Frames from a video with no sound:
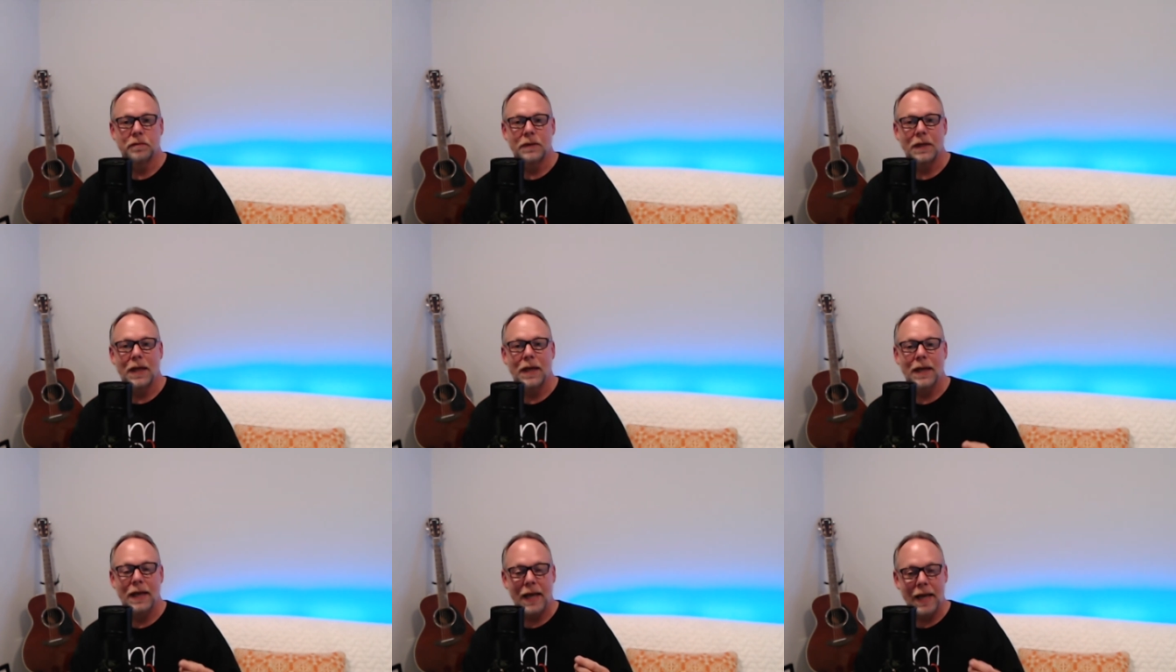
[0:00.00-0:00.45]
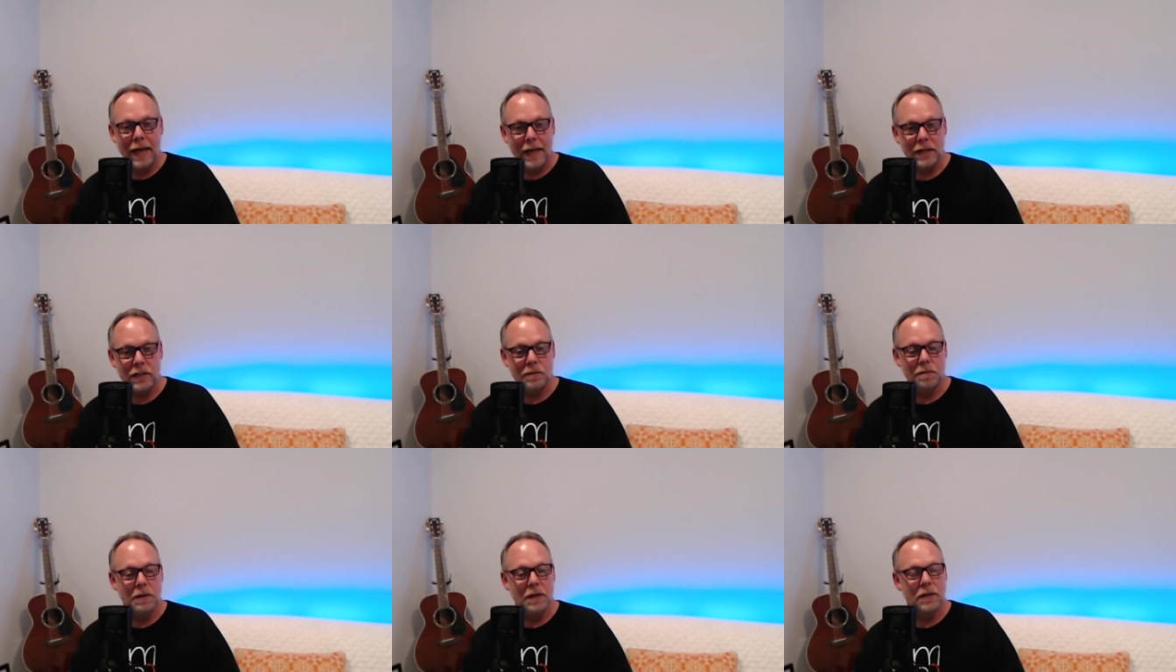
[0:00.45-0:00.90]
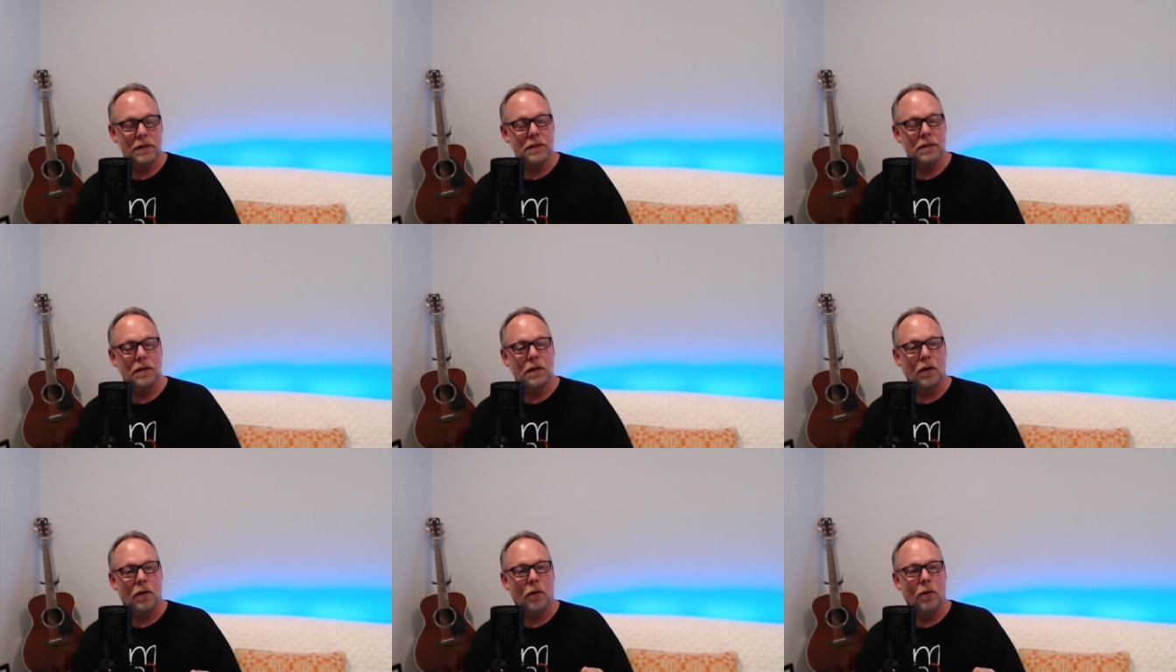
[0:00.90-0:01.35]

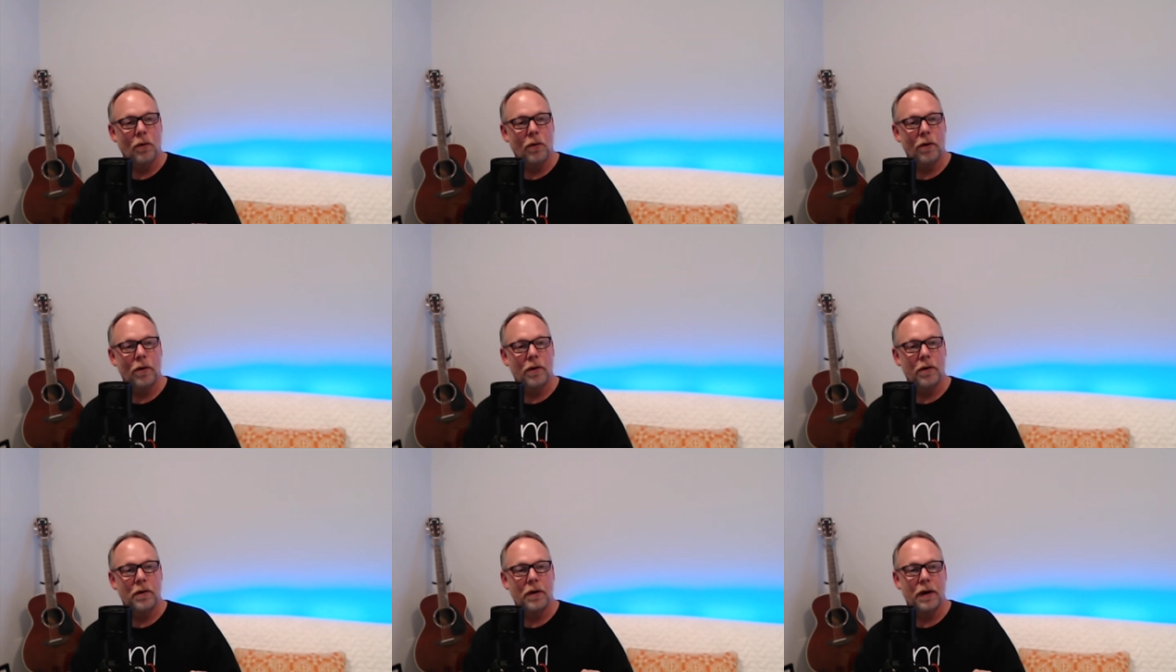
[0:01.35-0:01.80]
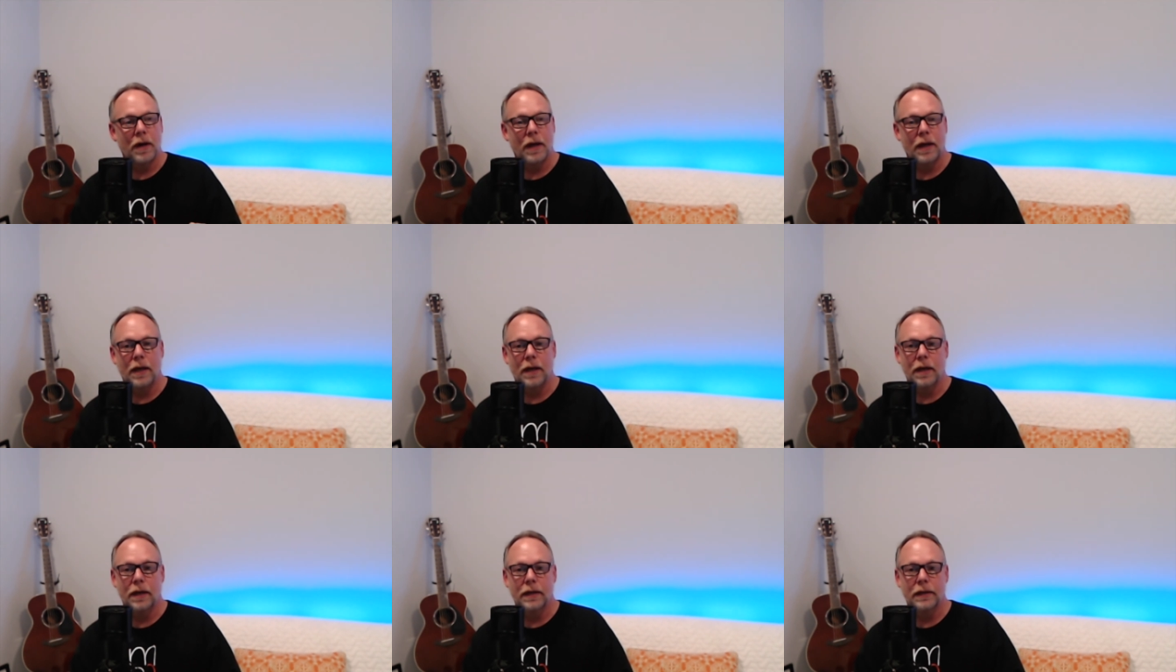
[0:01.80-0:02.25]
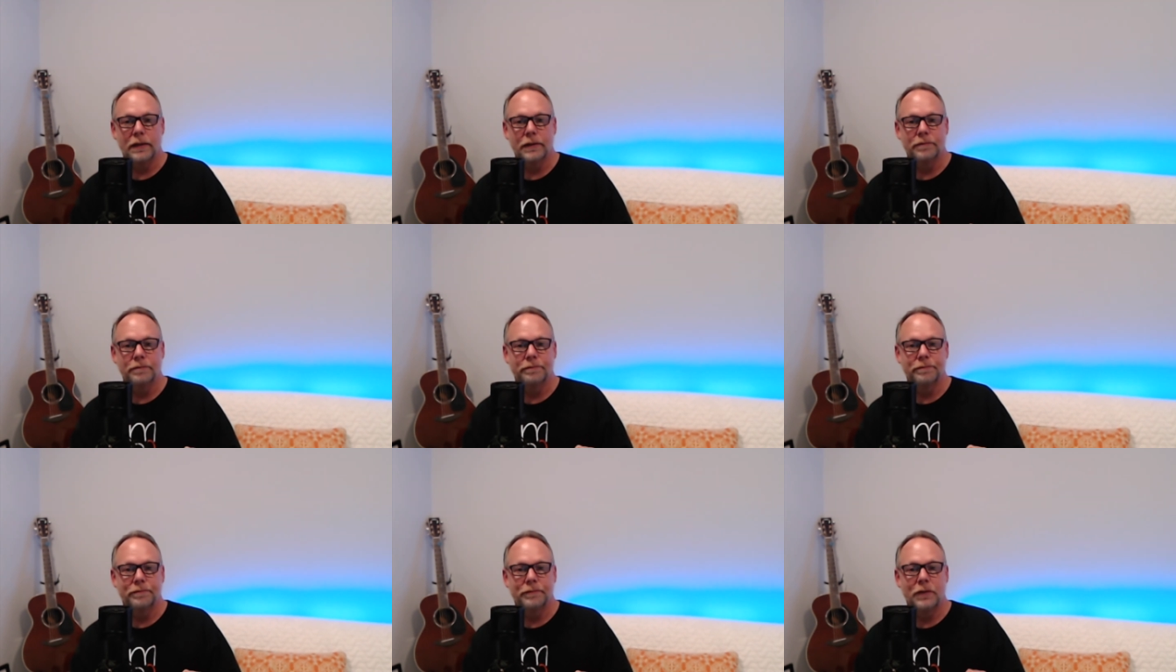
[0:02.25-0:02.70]
enhancements or
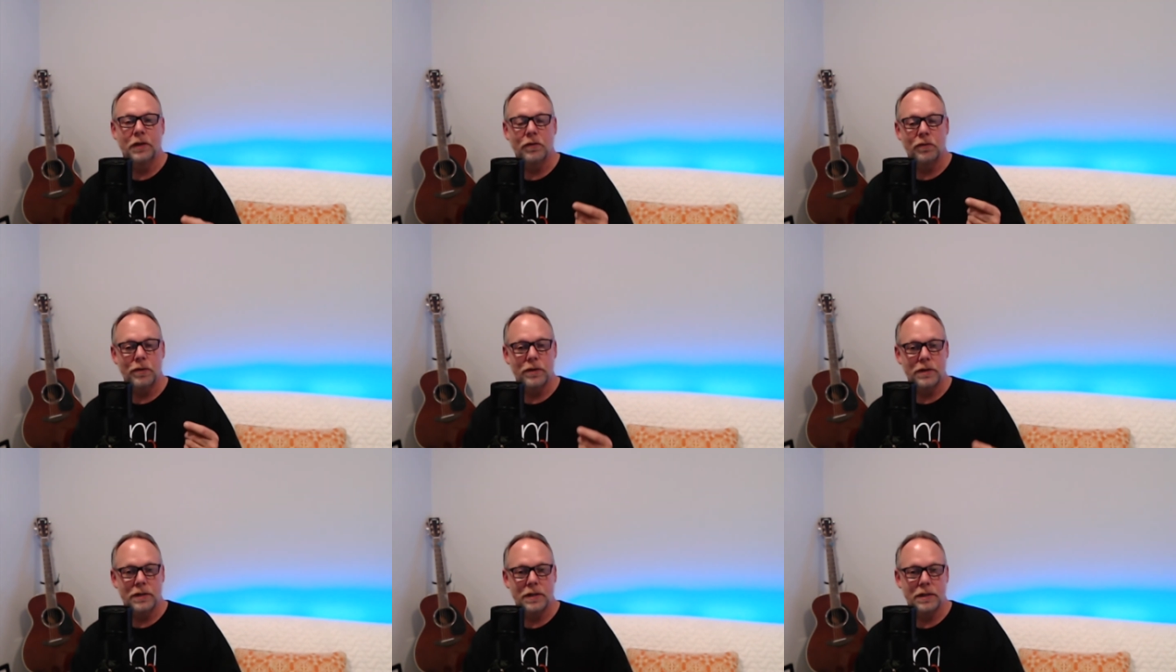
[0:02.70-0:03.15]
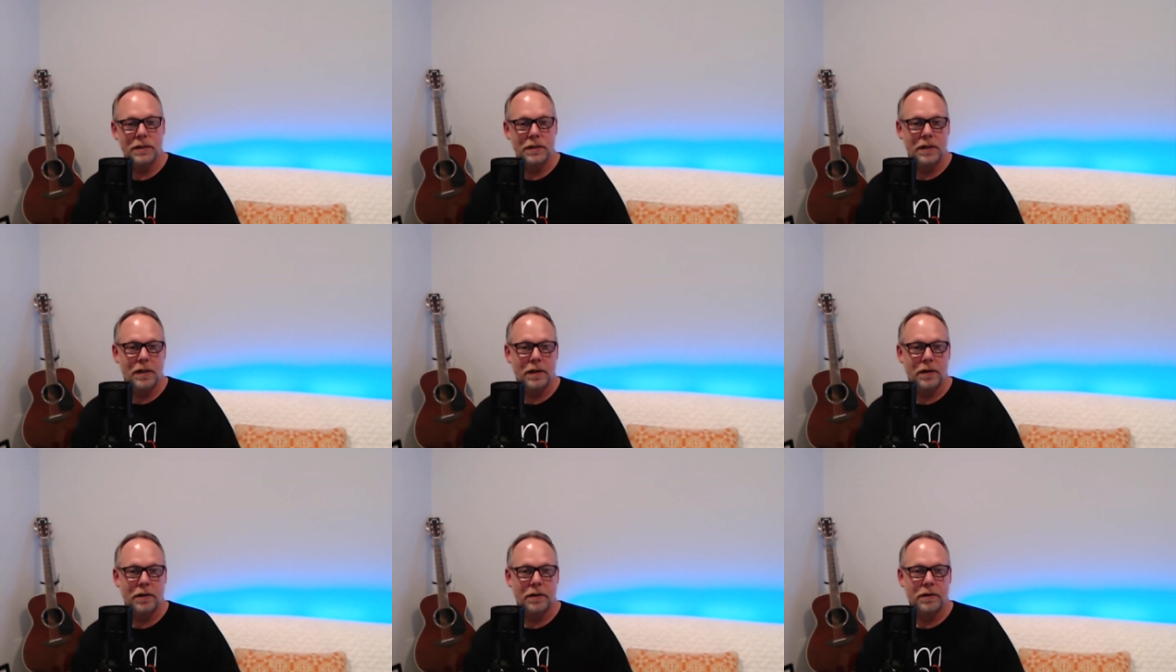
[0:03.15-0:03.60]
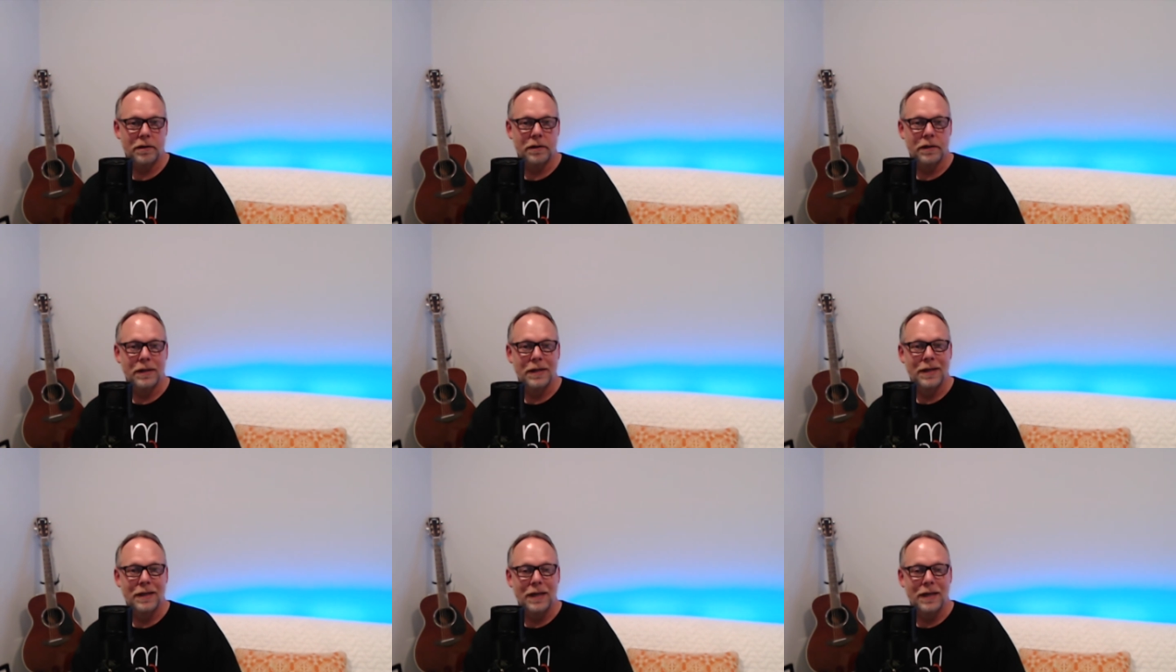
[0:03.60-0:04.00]
differences that are